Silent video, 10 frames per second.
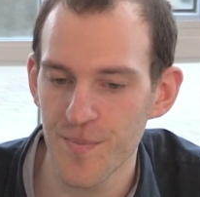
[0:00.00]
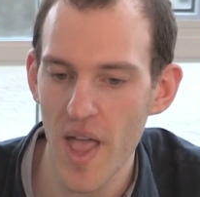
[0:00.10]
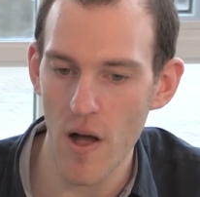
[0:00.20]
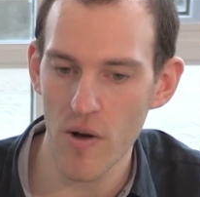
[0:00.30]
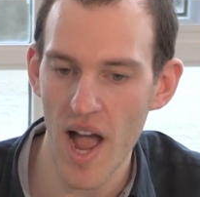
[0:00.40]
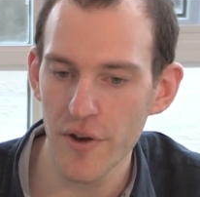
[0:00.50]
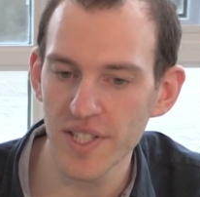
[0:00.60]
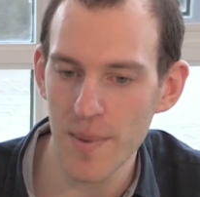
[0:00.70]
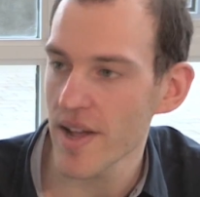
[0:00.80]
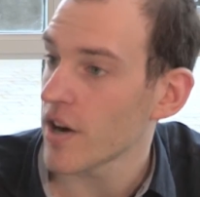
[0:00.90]
Now, I
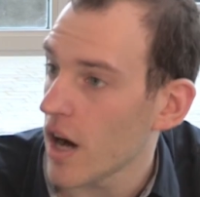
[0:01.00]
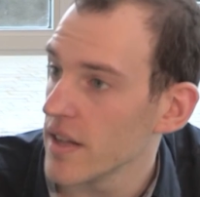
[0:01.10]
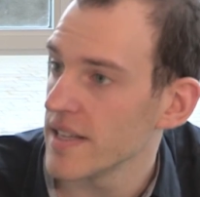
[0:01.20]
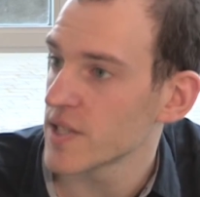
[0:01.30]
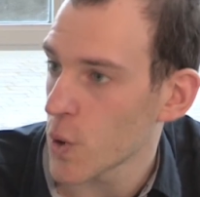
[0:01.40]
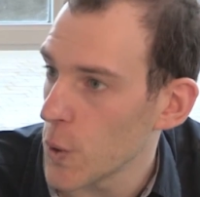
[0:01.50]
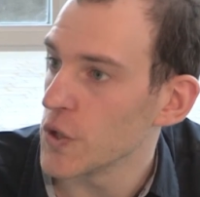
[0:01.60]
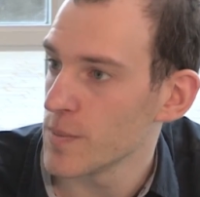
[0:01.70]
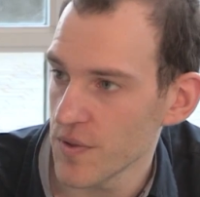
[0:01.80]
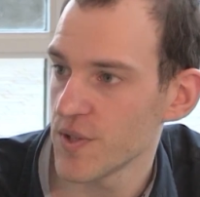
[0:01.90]
understand my colleagues told you
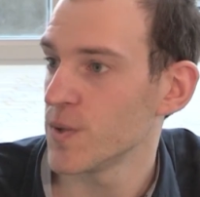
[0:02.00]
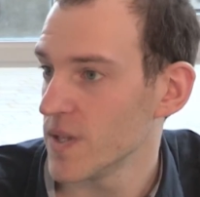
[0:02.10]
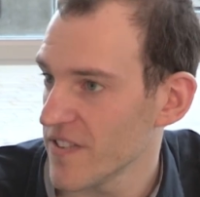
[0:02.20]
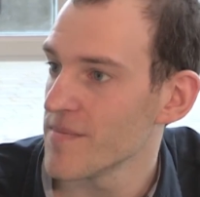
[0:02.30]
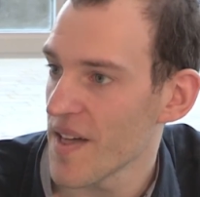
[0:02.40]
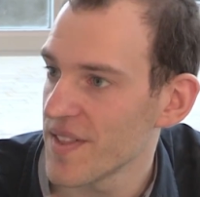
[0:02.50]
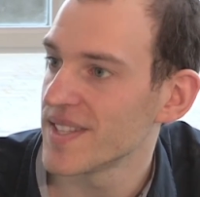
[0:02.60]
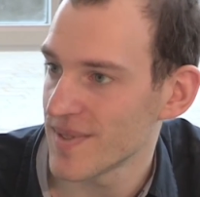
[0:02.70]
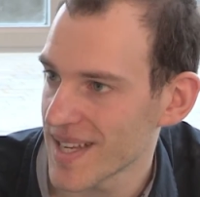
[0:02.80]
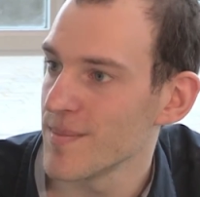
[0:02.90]
about the two different methods
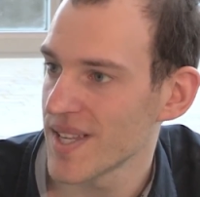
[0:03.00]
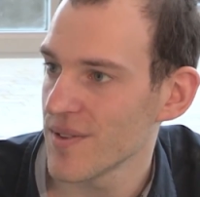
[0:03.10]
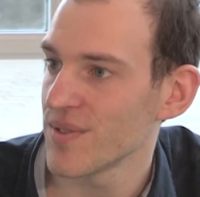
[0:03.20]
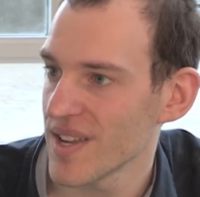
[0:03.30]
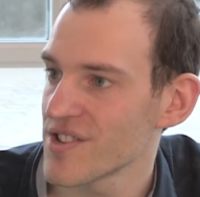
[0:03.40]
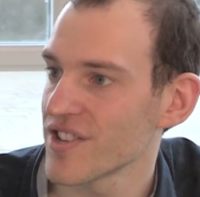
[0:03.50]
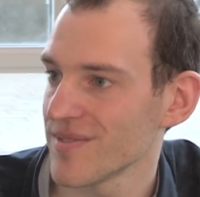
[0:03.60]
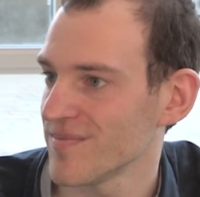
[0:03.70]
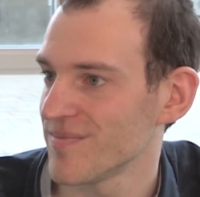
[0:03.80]
of stem cell donation.